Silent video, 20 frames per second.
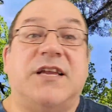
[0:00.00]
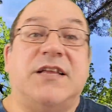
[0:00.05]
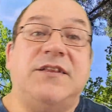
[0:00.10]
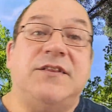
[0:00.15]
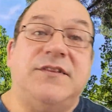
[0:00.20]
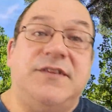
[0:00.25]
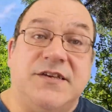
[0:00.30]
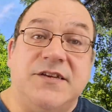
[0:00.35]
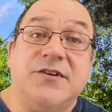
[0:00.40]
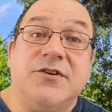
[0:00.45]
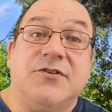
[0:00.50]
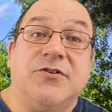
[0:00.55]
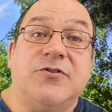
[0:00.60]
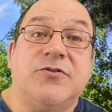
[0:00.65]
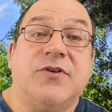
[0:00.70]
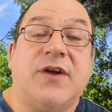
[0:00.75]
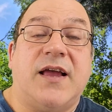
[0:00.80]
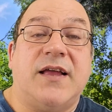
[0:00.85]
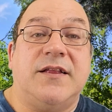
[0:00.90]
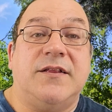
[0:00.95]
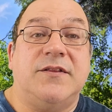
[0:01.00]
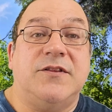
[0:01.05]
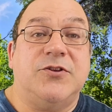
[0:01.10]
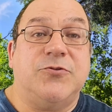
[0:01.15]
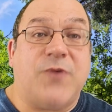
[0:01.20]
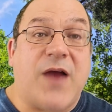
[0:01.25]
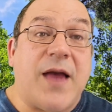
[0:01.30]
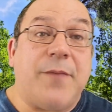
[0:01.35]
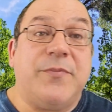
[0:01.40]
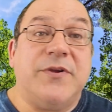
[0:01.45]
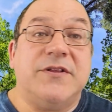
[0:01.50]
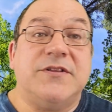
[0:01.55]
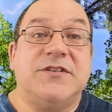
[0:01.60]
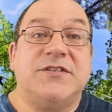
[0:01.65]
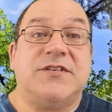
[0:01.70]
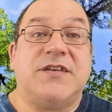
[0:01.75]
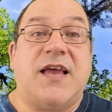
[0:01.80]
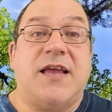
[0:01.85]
and deer and rabbits